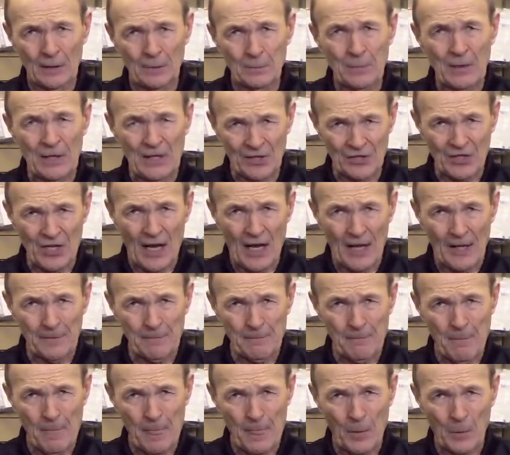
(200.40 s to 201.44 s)
psi,
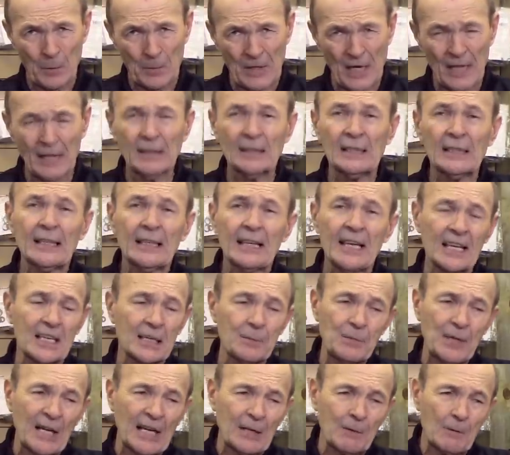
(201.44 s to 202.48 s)
okay? It can
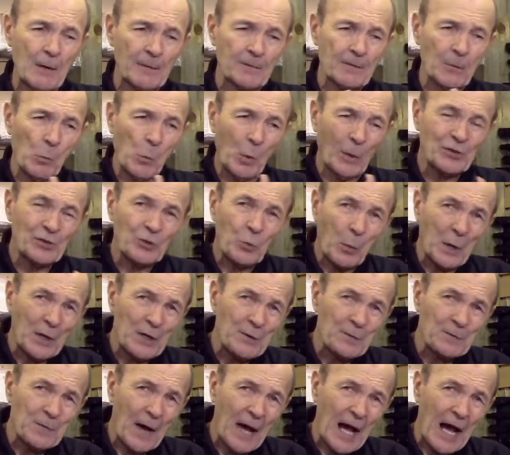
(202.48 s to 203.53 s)
be anywhere from
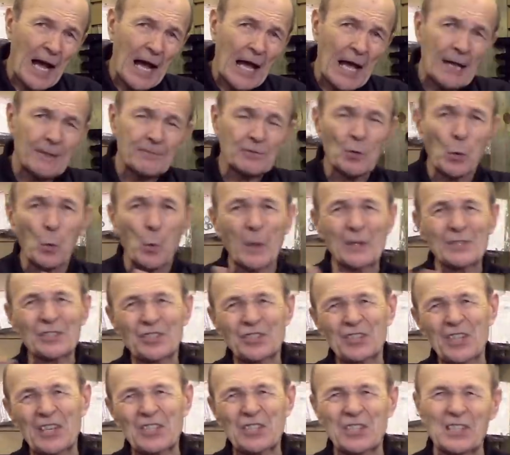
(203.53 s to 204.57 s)
125 to
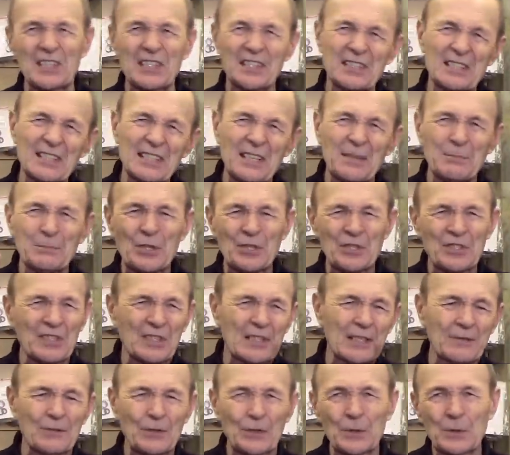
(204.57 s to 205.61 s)
160. I'm just
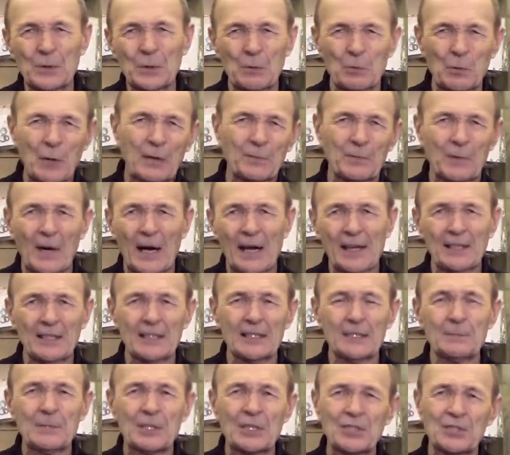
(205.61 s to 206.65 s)
giving you a rough
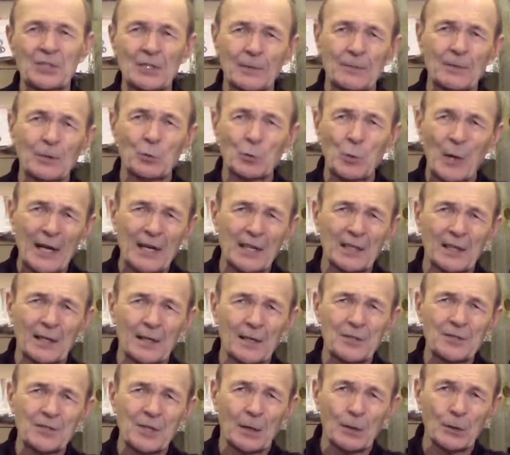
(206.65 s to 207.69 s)
idea because different
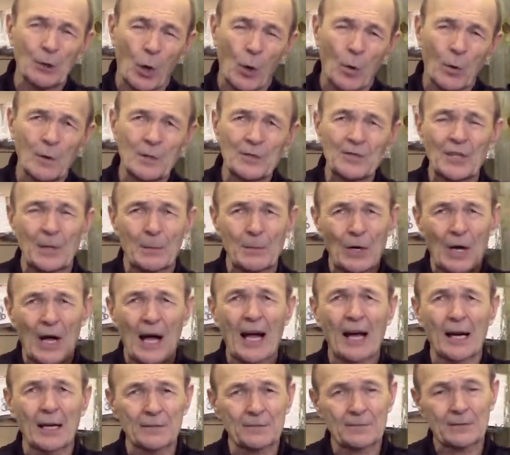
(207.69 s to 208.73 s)
regulators are lower, some are
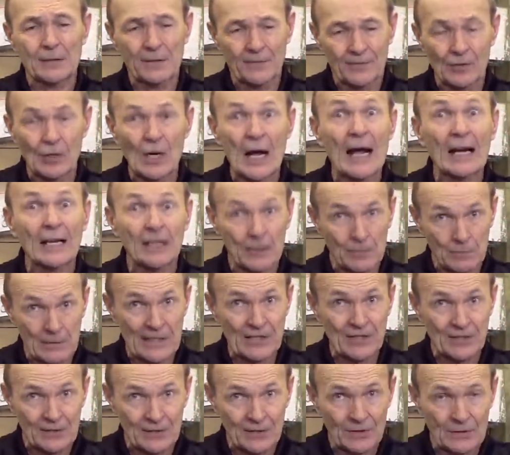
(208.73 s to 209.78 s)
higher for a variety of
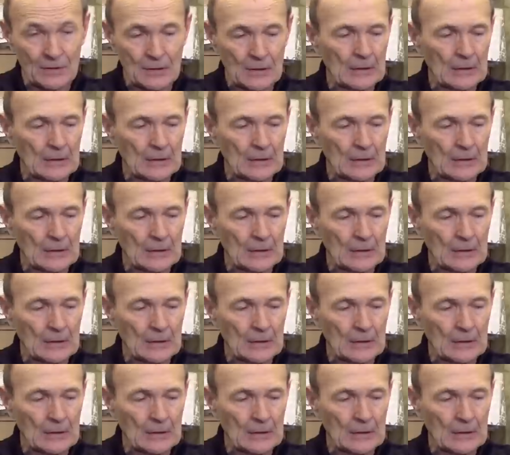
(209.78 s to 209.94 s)
reasons.